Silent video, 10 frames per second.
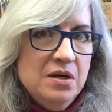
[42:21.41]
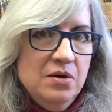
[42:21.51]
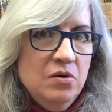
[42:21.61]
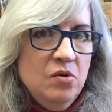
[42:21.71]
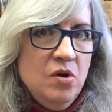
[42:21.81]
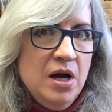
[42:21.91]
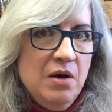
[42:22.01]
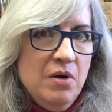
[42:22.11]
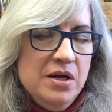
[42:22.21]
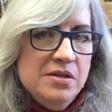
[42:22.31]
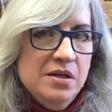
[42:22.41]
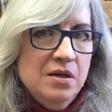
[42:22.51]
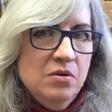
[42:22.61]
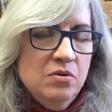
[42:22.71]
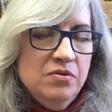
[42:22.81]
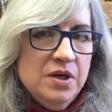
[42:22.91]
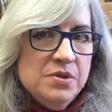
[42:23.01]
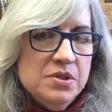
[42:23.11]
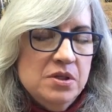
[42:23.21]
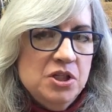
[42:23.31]
I don't know how I did. I don't know if I
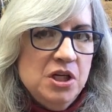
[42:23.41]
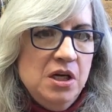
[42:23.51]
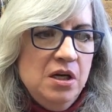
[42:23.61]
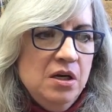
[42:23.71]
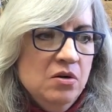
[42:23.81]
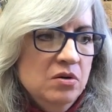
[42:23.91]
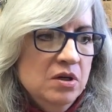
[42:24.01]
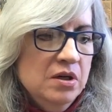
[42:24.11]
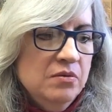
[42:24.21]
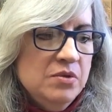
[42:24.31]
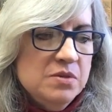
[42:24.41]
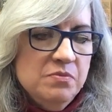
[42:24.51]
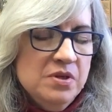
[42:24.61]
was searching or it was